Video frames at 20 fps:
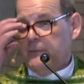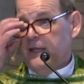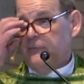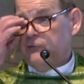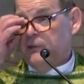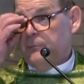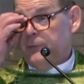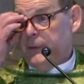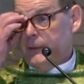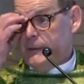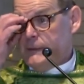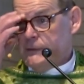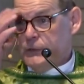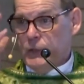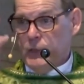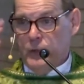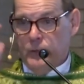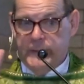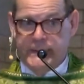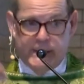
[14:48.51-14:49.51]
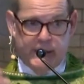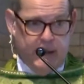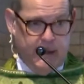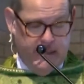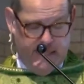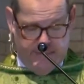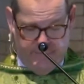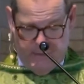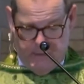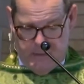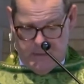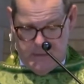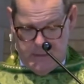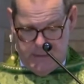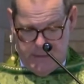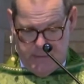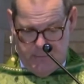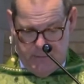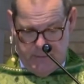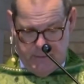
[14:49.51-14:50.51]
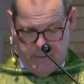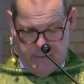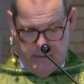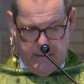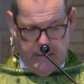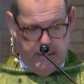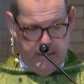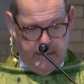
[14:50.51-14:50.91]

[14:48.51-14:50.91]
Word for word: Everybody's always kind of having a hard time with it.